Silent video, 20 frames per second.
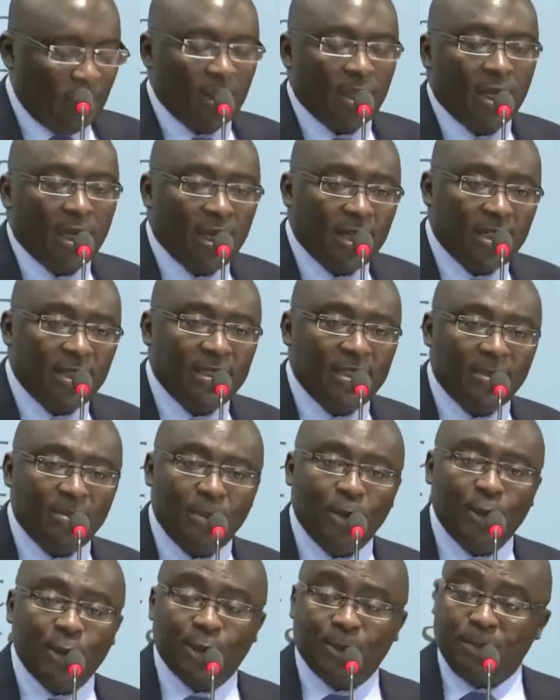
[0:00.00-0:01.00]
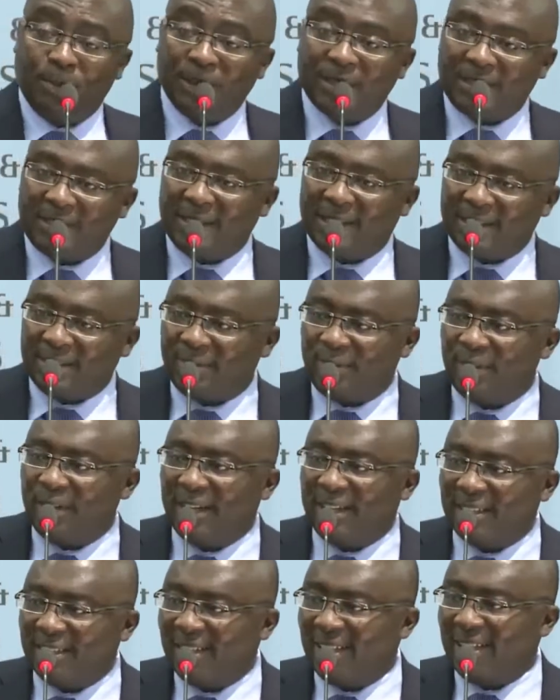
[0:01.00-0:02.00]
Ghana the most
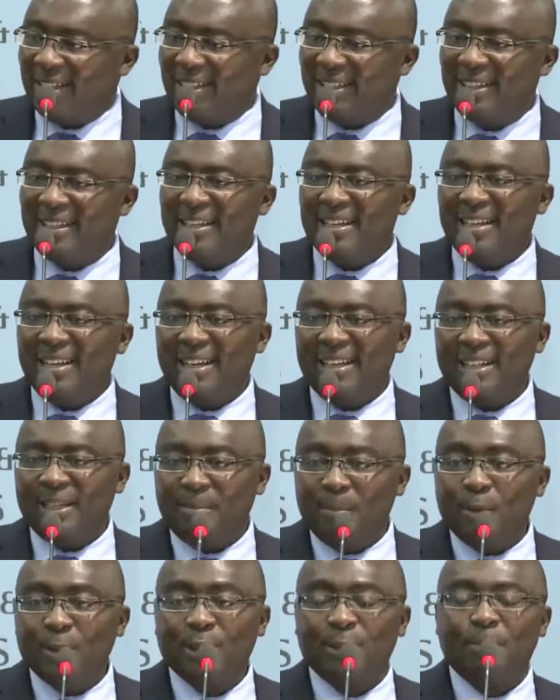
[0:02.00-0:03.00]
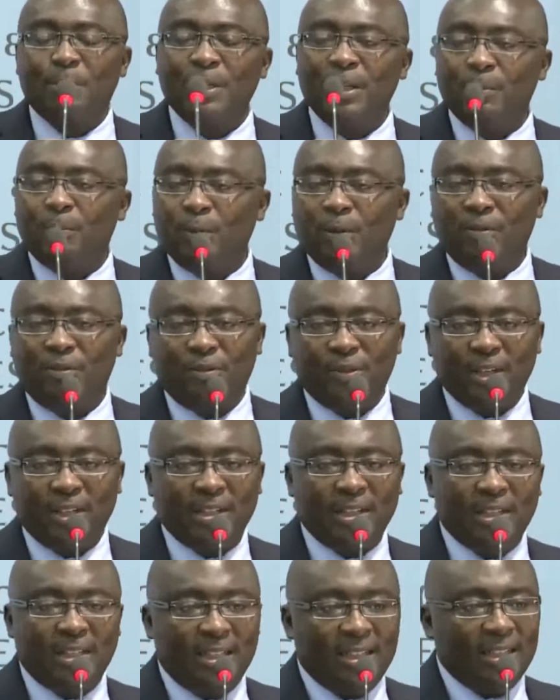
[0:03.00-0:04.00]
business-friendly and the most
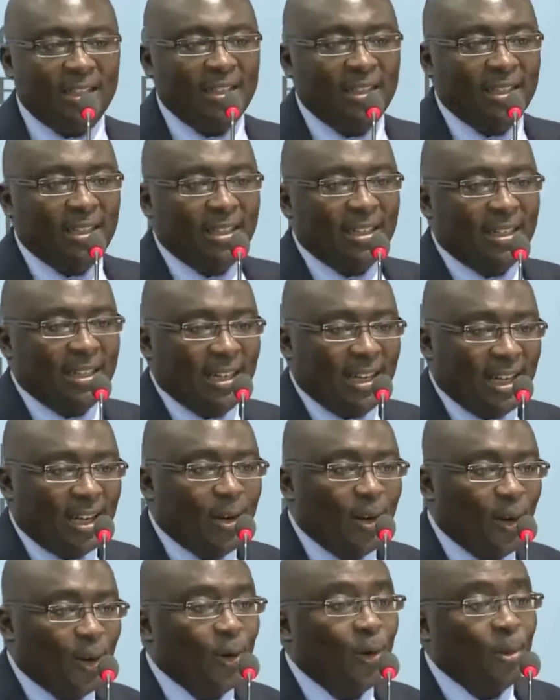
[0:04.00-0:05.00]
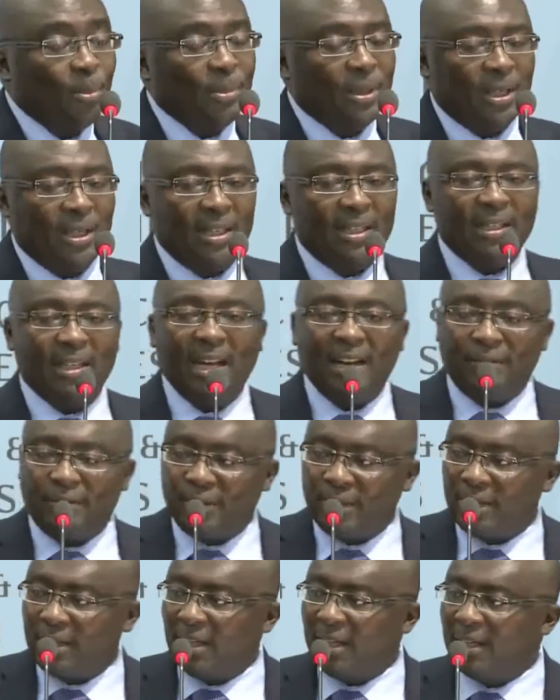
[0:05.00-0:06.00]
people-friendly economy in
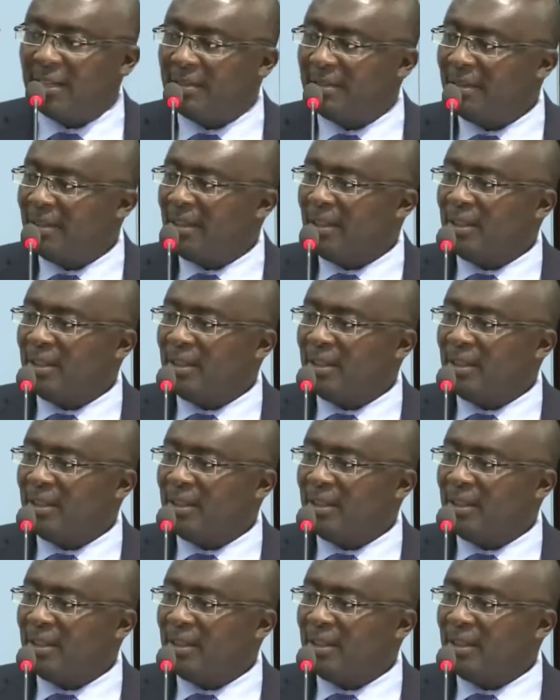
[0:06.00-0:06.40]
Africa,